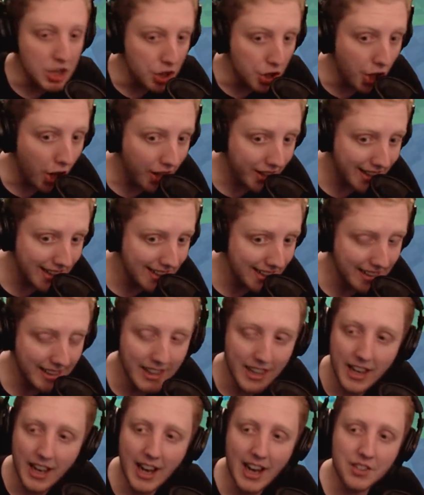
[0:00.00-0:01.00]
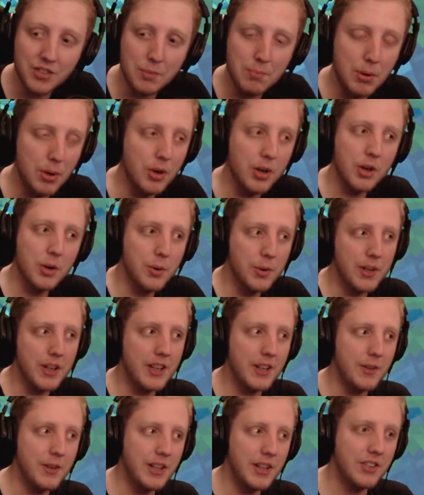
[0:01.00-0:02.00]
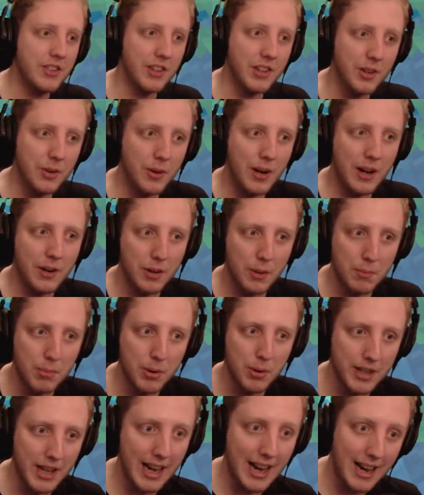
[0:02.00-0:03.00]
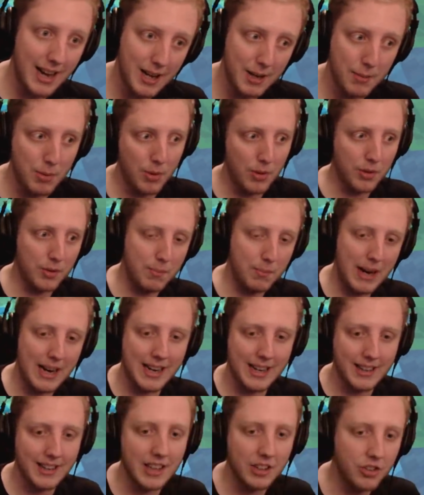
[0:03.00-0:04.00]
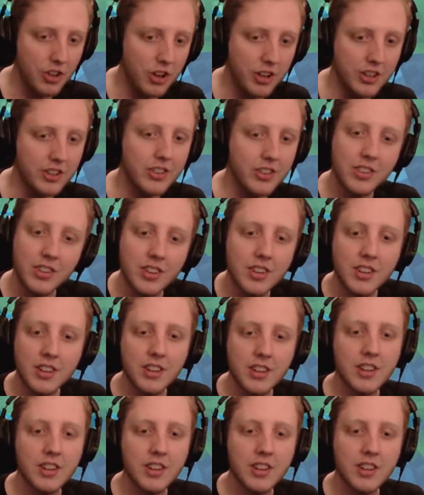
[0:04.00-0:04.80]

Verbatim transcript: Not kidding. As a pug owner, you need to know how to put the eyeballs back in their sockets.